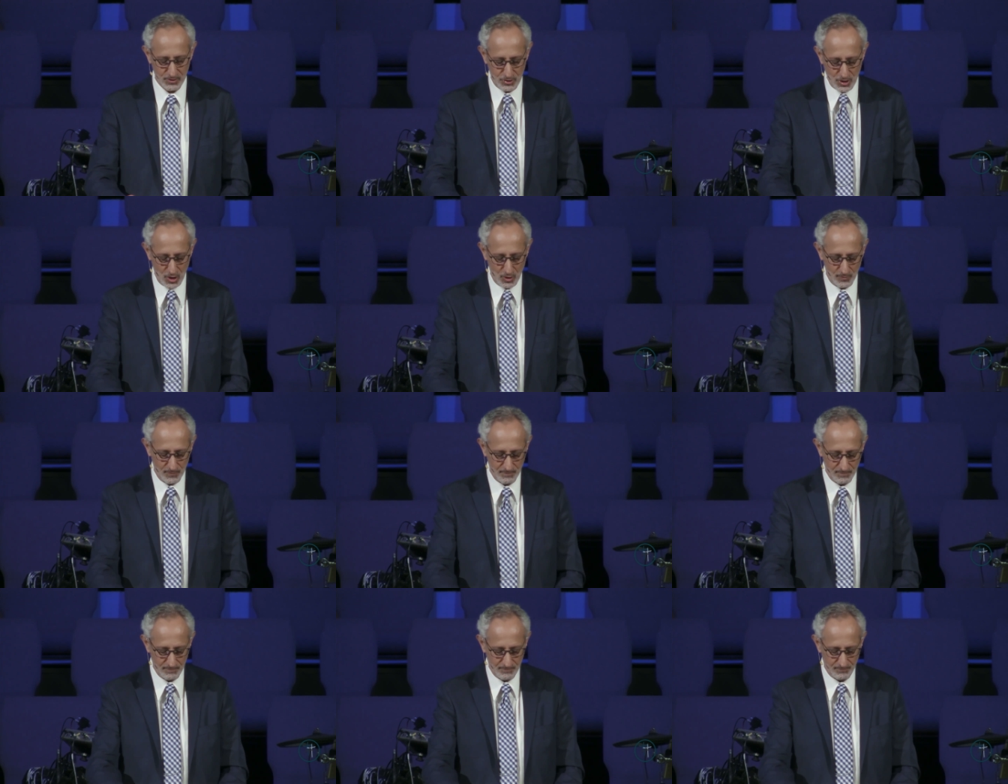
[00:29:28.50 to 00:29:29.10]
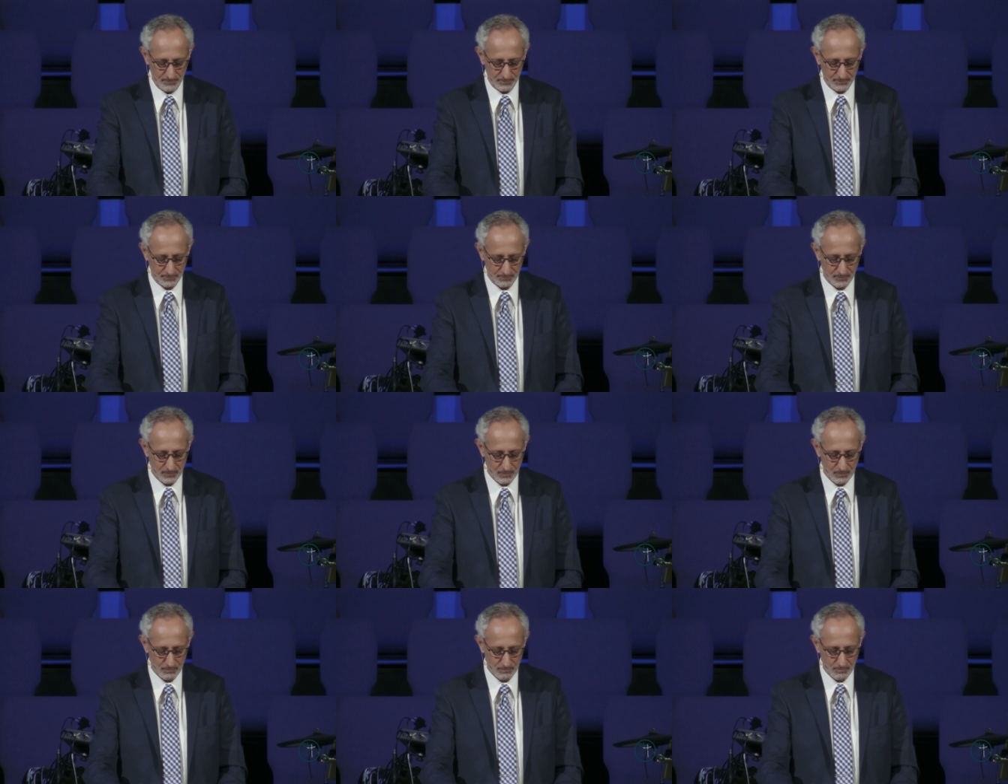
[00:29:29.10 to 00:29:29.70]
So,
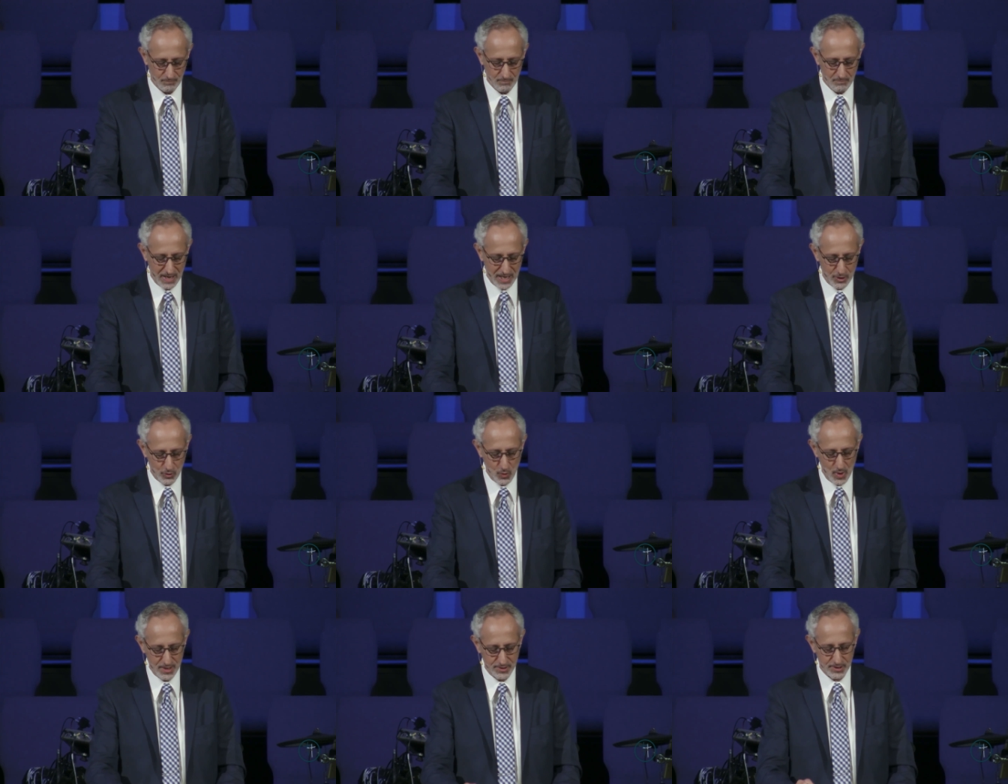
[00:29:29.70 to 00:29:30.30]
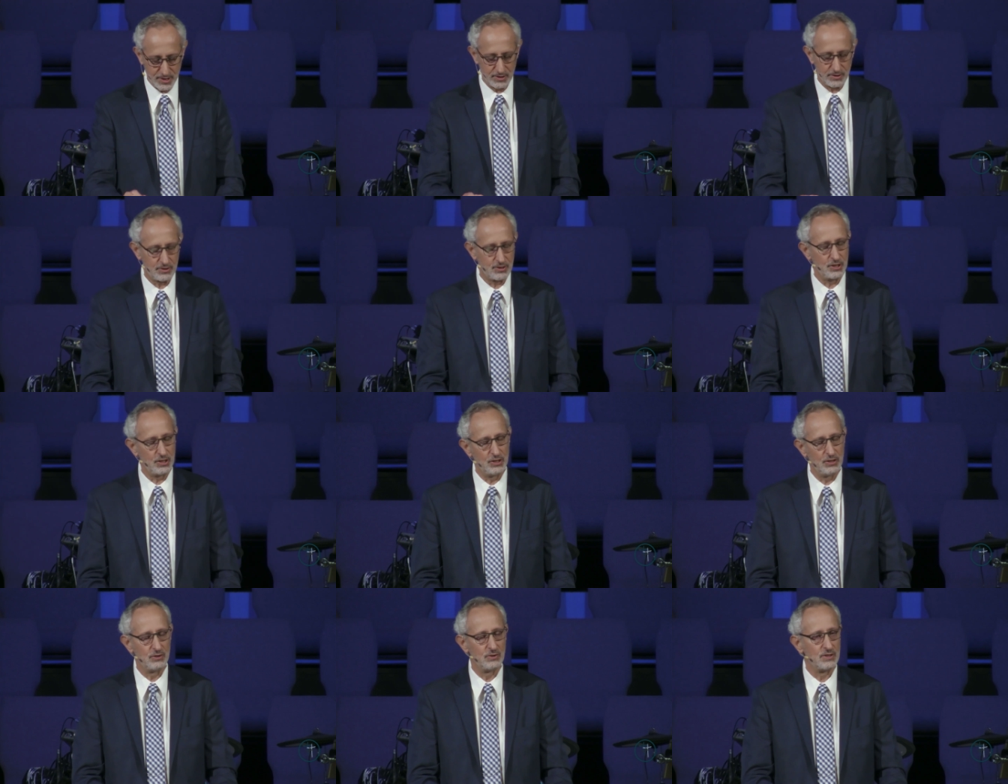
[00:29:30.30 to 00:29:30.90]
my question
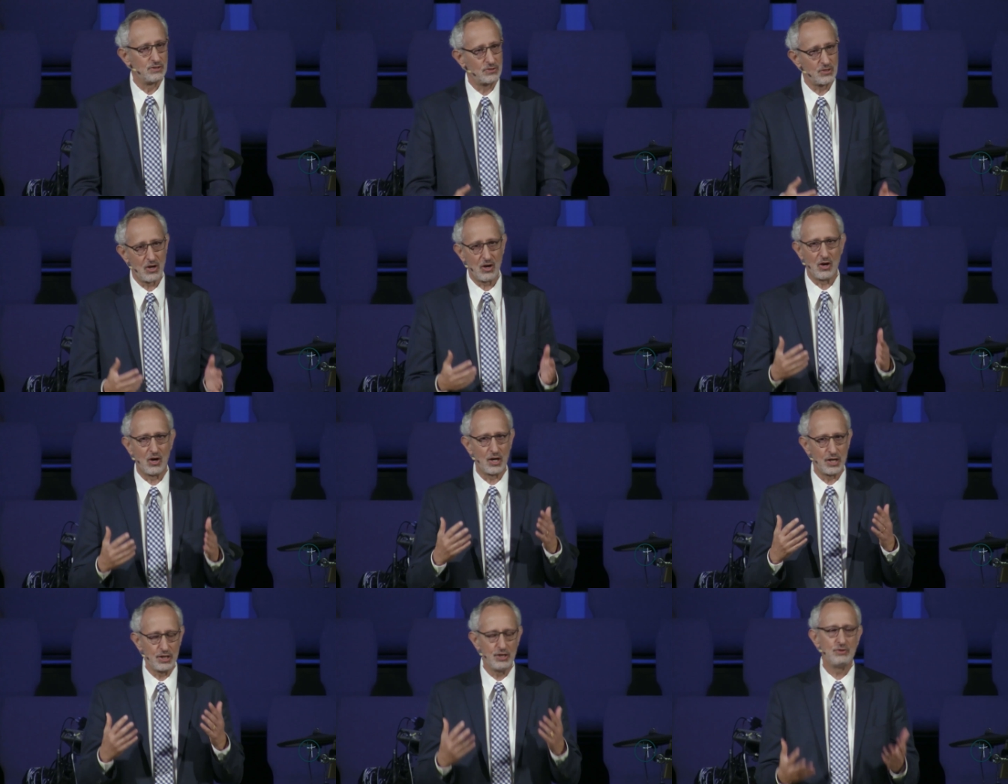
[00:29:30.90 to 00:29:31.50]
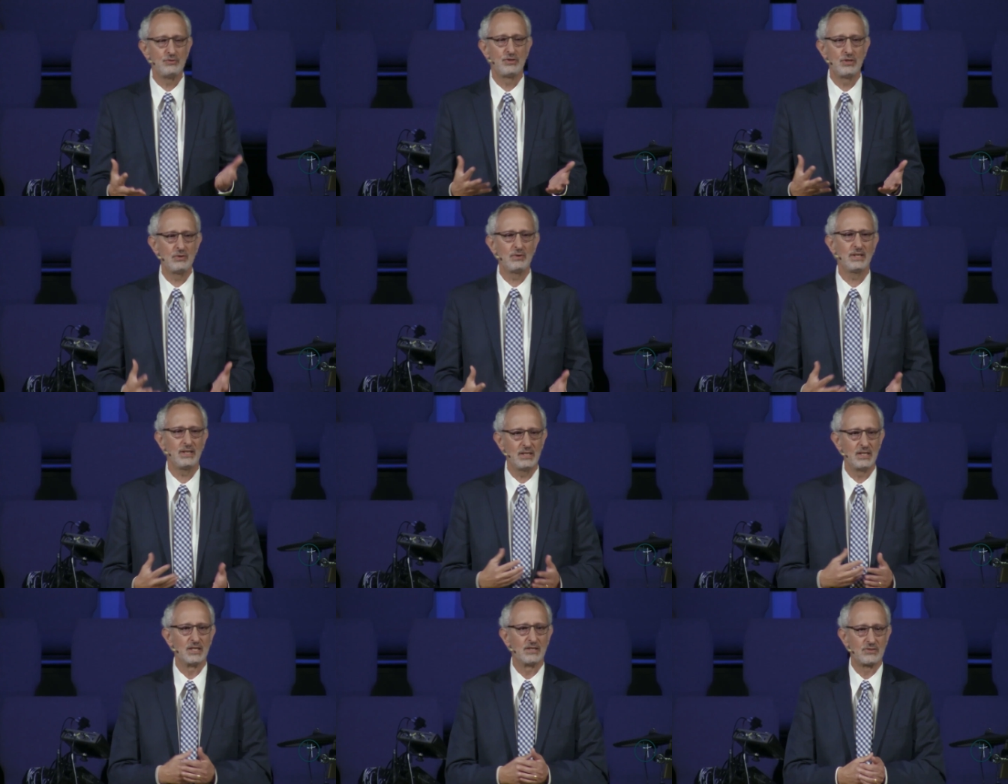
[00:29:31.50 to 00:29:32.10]
to you is Are you
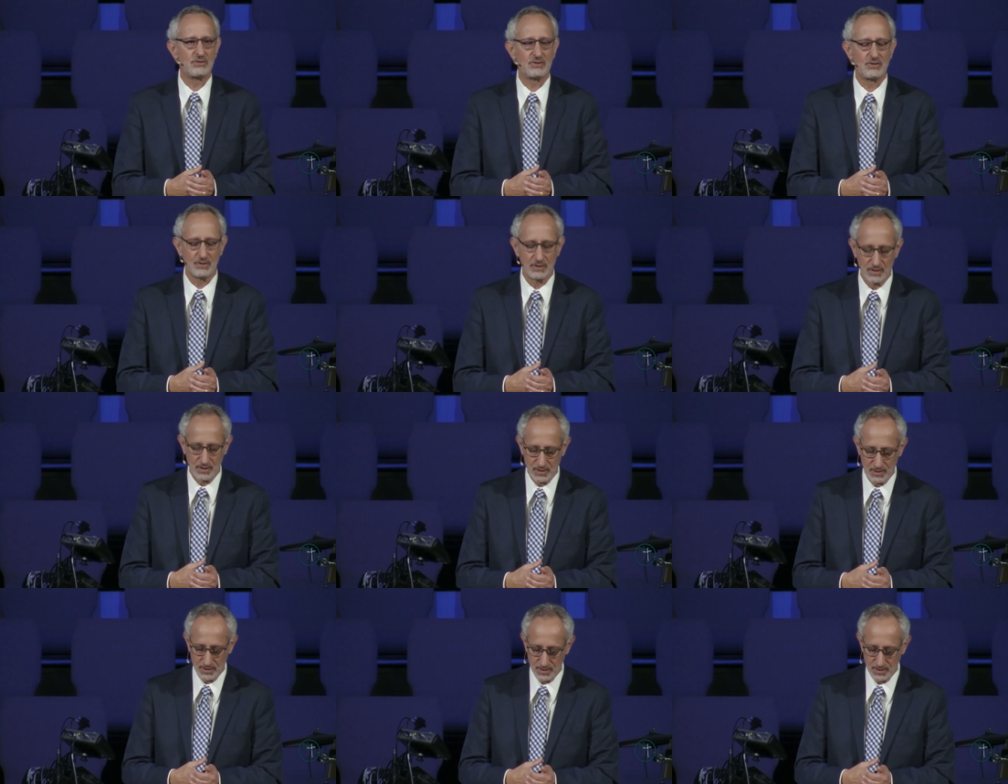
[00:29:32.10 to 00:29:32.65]
doing this?